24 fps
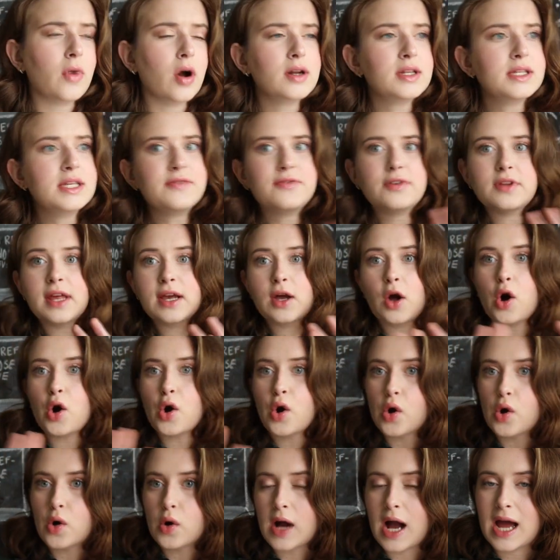Honestly, for like
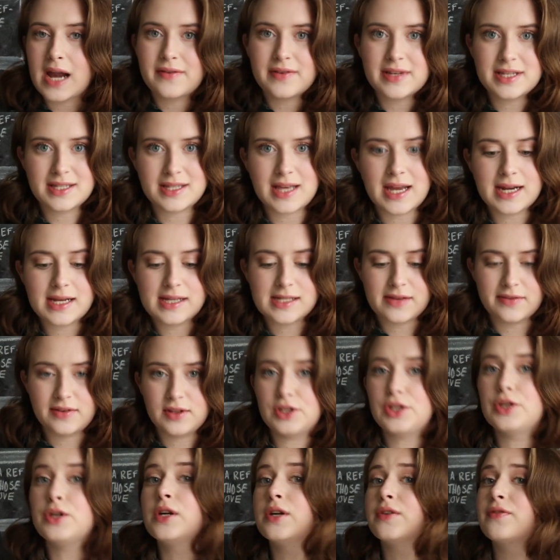all kind of aesthetics, I feel
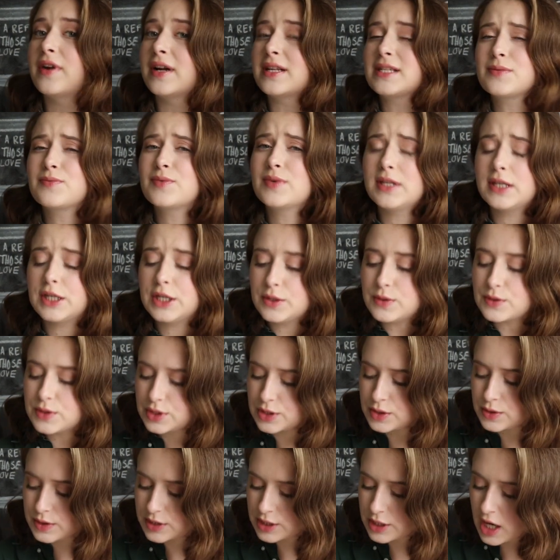like you could find some really cute
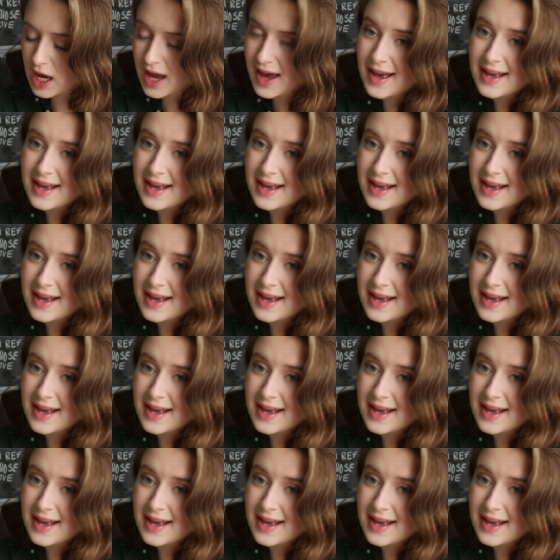suits.